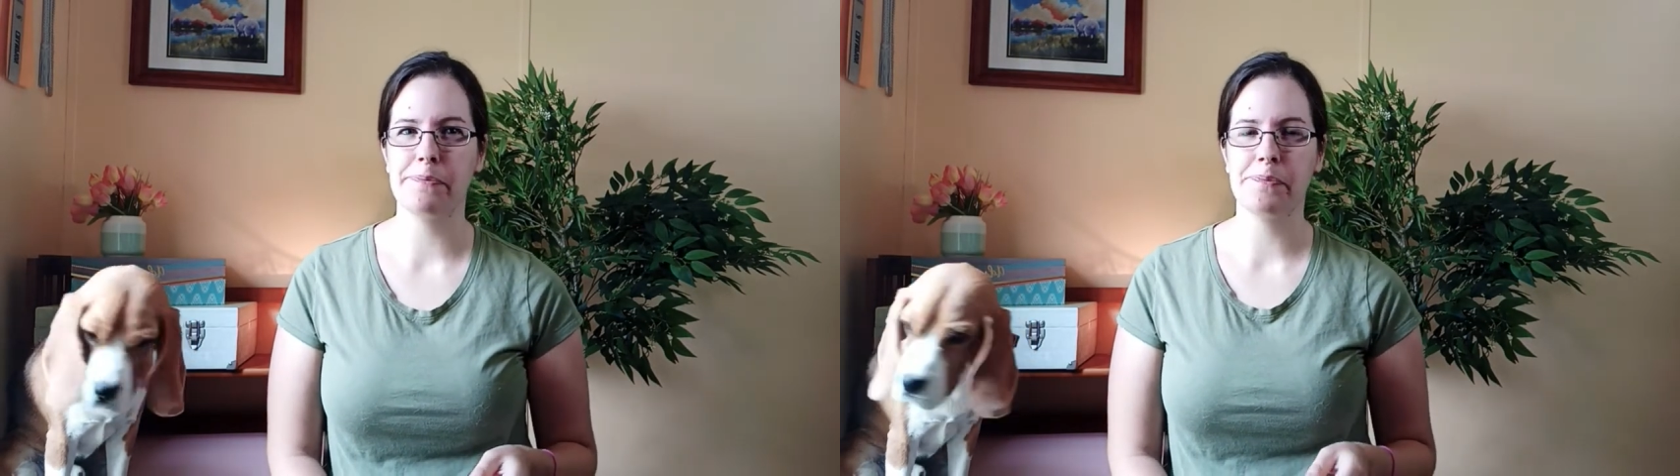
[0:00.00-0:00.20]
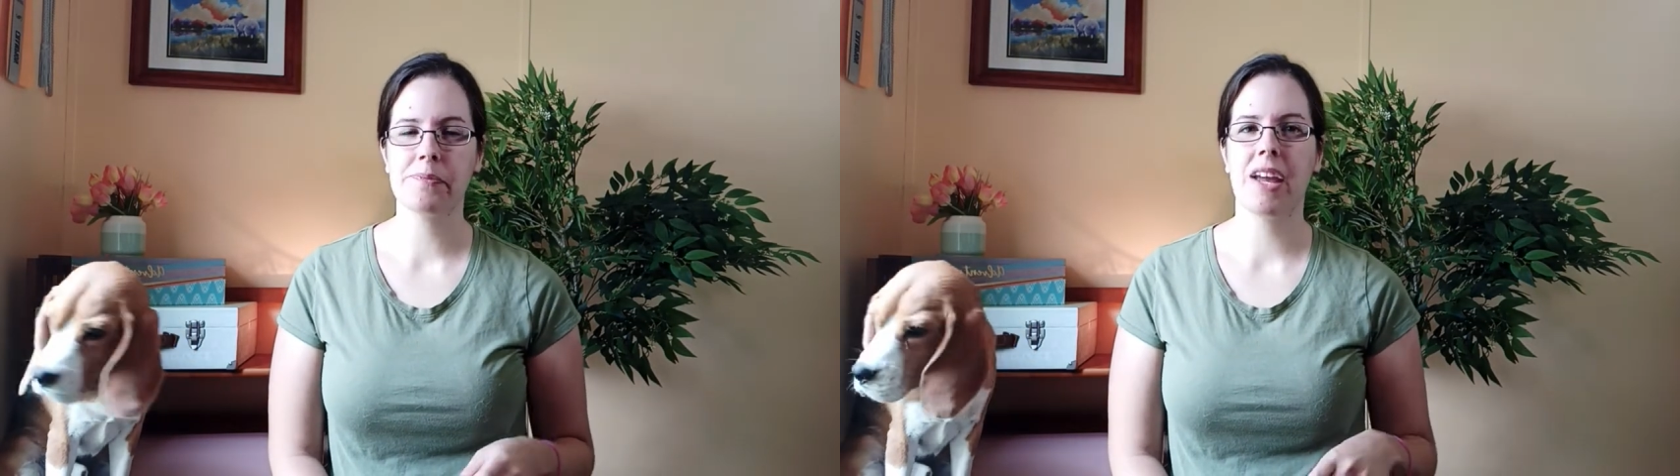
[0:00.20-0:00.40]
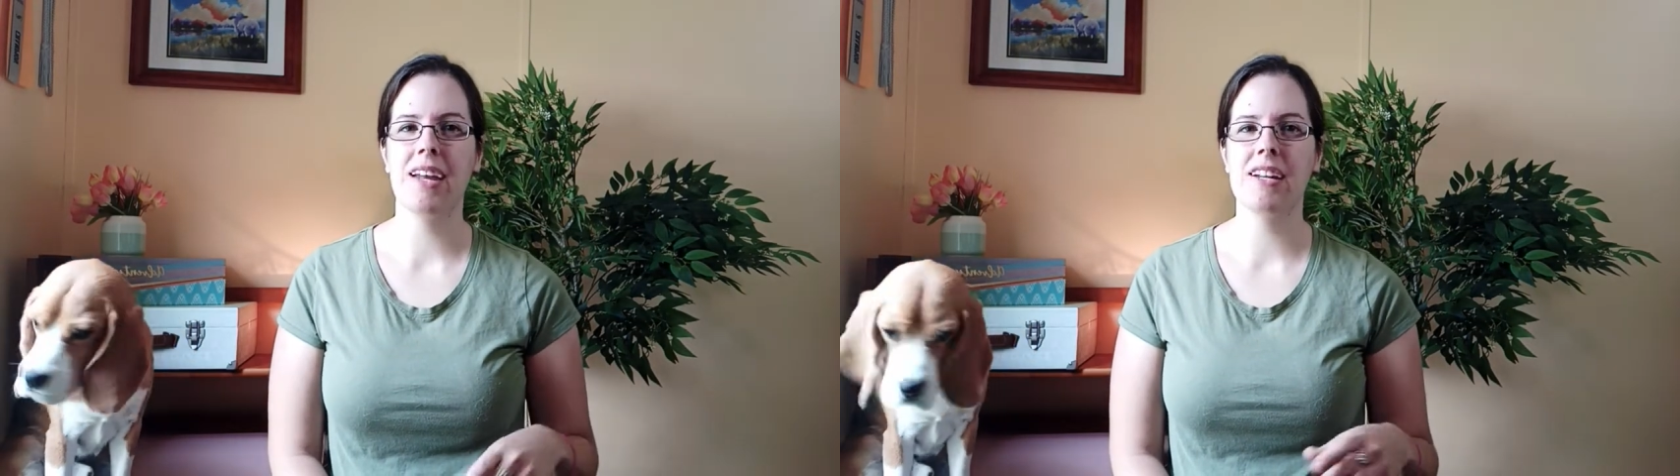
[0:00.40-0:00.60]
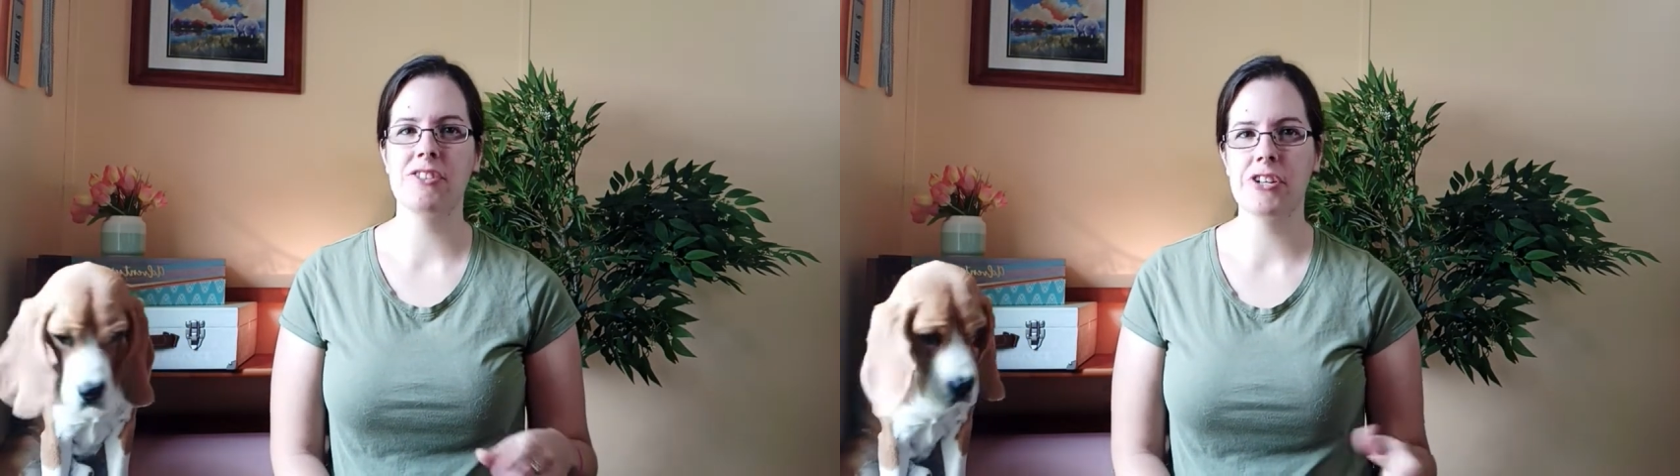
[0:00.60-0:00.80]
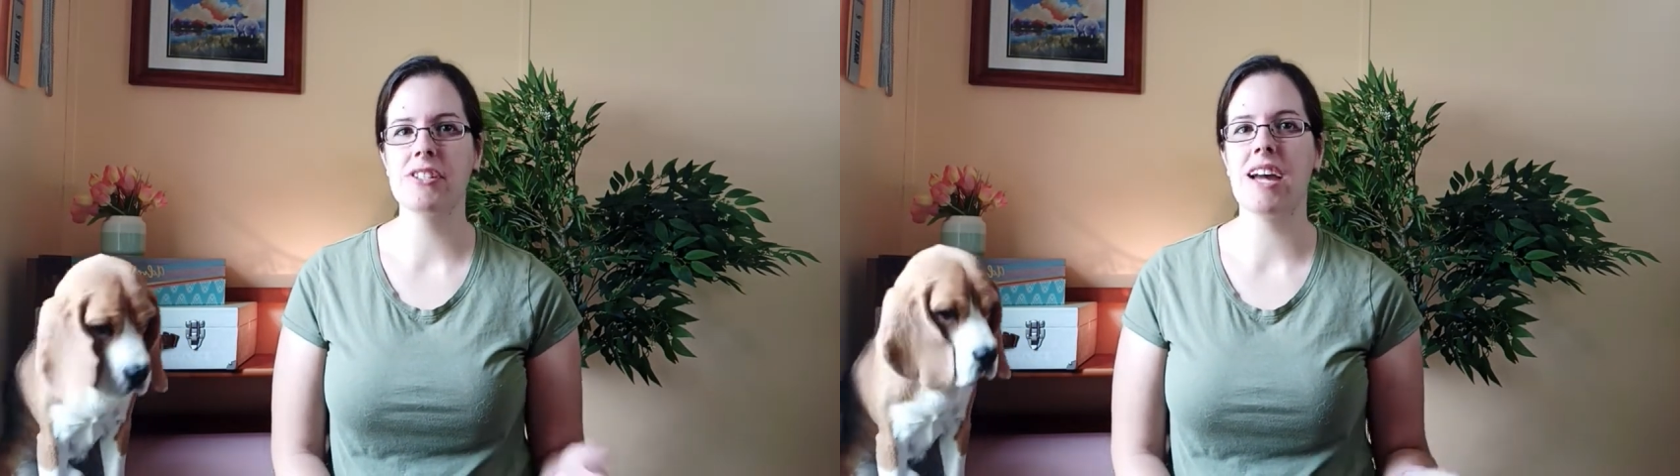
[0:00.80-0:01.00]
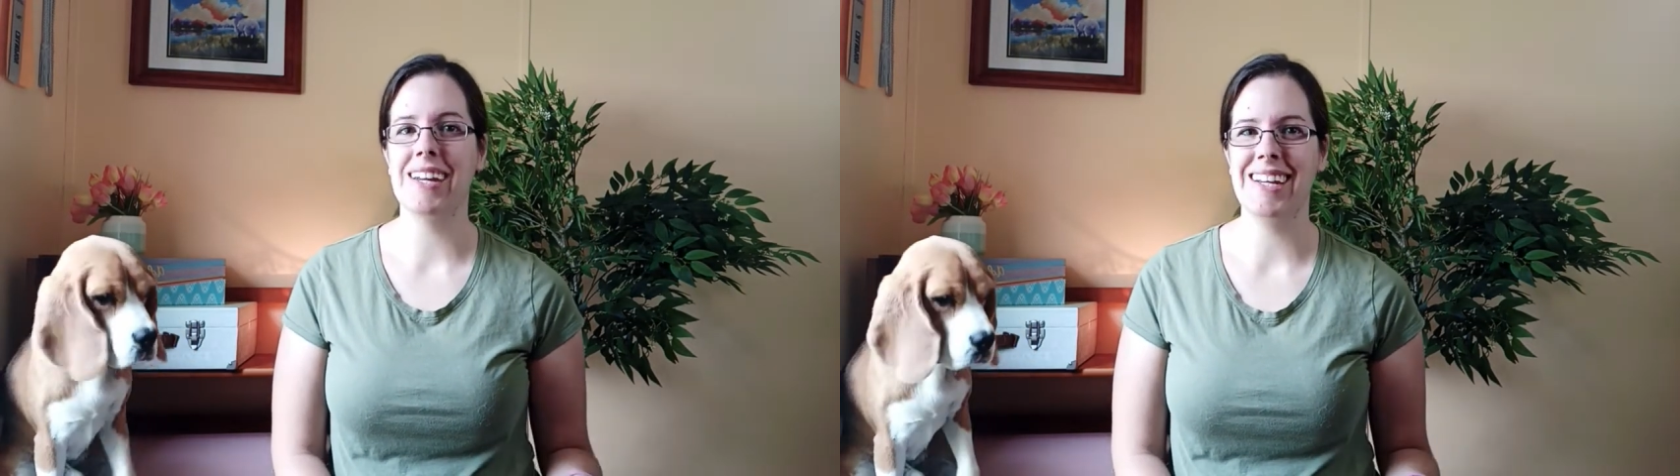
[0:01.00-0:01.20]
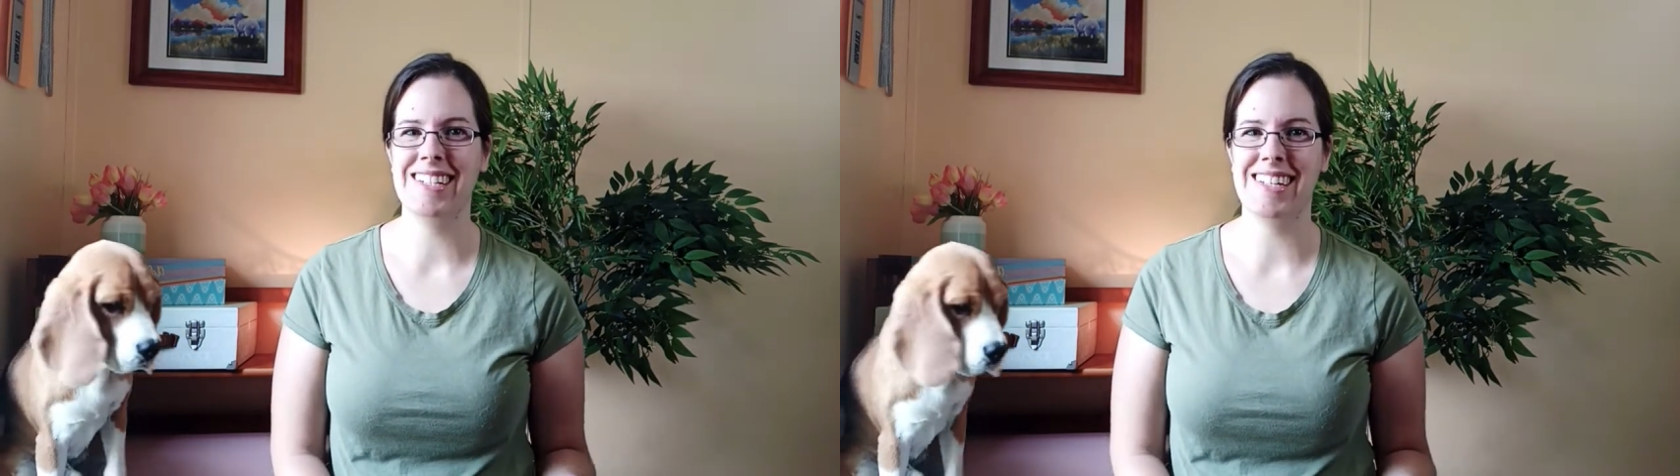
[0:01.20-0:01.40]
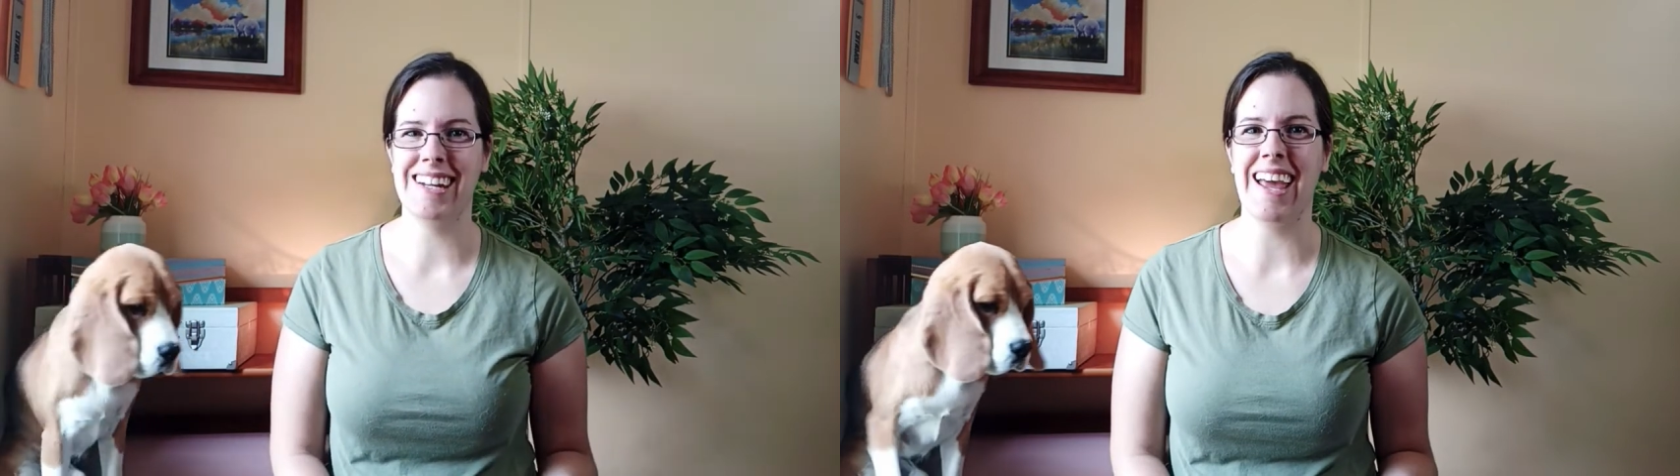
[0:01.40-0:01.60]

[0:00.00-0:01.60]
And it turns out he did